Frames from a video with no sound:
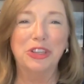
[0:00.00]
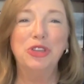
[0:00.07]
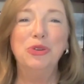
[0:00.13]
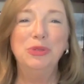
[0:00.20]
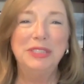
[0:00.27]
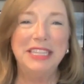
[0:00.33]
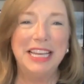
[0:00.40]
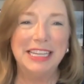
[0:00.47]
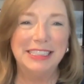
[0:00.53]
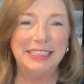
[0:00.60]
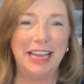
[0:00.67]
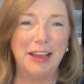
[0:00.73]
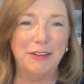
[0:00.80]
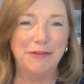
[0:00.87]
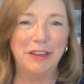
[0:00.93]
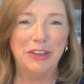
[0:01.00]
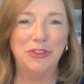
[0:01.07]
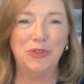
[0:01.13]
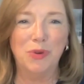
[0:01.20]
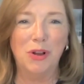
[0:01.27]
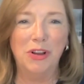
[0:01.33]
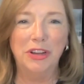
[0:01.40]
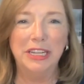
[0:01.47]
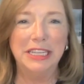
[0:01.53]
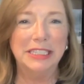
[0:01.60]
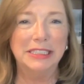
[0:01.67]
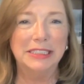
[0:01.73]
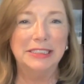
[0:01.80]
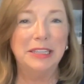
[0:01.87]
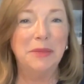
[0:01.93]
UCSF had drawn
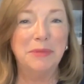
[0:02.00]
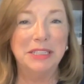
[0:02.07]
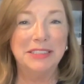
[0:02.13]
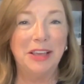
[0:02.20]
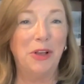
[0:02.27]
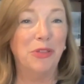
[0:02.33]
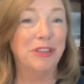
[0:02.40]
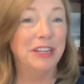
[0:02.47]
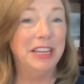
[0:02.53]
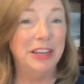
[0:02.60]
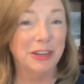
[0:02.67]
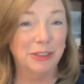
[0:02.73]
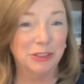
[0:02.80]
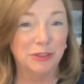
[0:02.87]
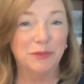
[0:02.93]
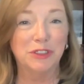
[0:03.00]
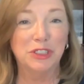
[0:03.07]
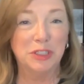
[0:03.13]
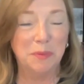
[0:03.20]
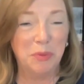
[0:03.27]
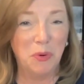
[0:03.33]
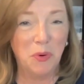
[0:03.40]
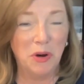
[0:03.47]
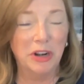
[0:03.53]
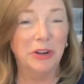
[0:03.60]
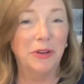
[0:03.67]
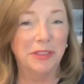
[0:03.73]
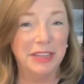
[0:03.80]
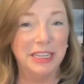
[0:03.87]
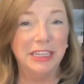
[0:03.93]
in Siemens Healthineers for support
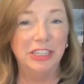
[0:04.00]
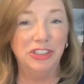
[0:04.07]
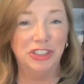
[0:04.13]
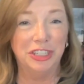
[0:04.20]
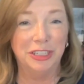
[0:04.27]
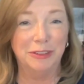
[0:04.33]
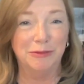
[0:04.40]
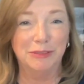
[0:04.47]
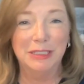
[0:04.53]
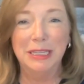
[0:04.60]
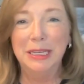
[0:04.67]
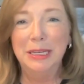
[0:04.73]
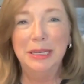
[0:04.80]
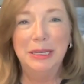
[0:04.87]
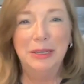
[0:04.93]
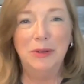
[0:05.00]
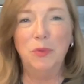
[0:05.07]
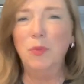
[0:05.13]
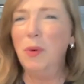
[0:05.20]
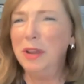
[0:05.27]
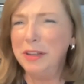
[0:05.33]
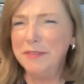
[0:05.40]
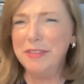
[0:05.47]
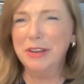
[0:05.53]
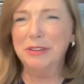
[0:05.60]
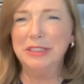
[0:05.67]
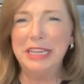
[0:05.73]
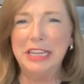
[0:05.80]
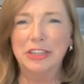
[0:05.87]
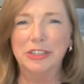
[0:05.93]
on the initiative. One of their
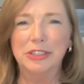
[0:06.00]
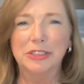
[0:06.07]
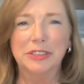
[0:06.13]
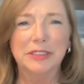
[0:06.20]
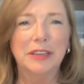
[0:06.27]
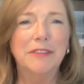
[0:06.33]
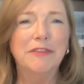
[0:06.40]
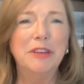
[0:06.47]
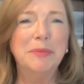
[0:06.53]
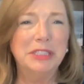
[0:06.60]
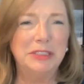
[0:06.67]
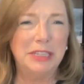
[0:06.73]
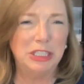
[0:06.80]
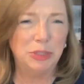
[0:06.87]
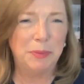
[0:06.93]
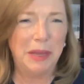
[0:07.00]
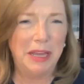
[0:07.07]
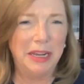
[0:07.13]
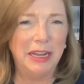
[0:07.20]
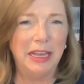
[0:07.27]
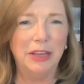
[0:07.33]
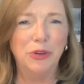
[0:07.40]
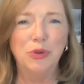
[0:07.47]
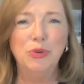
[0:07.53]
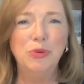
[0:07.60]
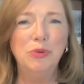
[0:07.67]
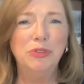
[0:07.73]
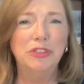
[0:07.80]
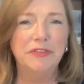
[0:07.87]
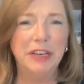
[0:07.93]
leaders, Vibhas Deshpande,
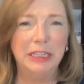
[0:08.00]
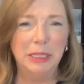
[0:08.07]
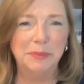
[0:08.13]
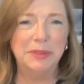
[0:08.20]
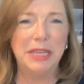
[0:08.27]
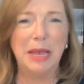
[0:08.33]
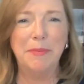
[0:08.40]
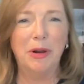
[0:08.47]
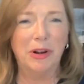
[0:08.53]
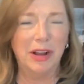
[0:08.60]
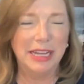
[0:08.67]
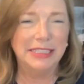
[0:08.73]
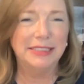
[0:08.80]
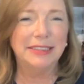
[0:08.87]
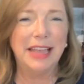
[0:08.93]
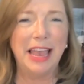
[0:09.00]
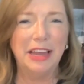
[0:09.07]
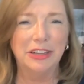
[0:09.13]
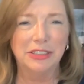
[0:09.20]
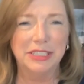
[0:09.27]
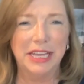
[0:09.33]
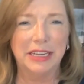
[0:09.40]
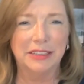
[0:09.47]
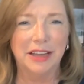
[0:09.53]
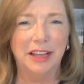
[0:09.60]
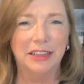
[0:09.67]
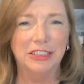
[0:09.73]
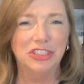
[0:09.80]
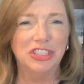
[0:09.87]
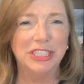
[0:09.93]
who develops MRI scanner
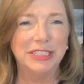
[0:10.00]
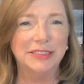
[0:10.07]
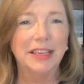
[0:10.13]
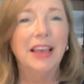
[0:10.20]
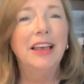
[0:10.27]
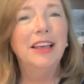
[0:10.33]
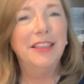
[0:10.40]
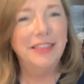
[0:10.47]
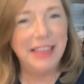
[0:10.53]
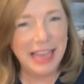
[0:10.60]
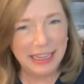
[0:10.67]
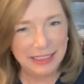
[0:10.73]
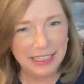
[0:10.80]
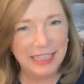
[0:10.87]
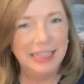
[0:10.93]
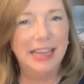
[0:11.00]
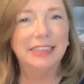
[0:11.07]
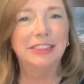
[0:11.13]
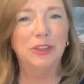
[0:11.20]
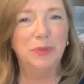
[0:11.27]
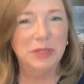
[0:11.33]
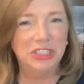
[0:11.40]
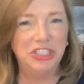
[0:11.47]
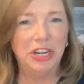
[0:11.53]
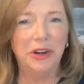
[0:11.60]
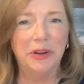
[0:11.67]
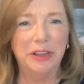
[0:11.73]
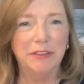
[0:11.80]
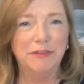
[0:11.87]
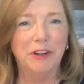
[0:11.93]
technologies, then connected with
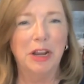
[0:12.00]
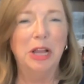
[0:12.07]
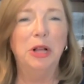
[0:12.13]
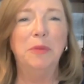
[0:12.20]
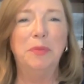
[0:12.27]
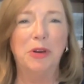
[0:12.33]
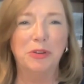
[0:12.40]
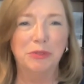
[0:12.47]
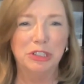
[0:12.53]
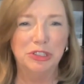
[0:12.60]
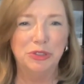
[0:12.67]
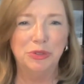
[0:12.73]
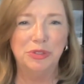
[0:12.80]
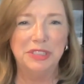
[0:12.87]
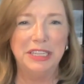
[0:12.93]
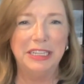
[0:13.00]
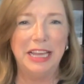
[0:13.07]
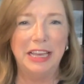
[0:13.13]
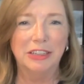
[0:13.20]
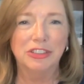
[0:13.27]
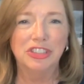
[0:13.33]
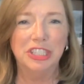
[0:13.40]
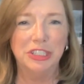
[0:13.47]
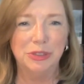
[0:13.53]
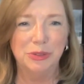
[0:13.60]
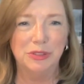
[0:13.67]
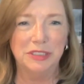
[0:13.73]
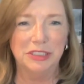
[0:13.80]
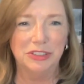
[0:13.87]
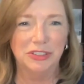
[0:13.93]
Jerry for help on reducing energy
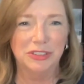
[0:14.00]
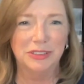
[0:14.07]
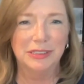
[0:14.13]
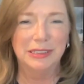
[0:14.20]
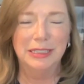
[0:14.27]
usage.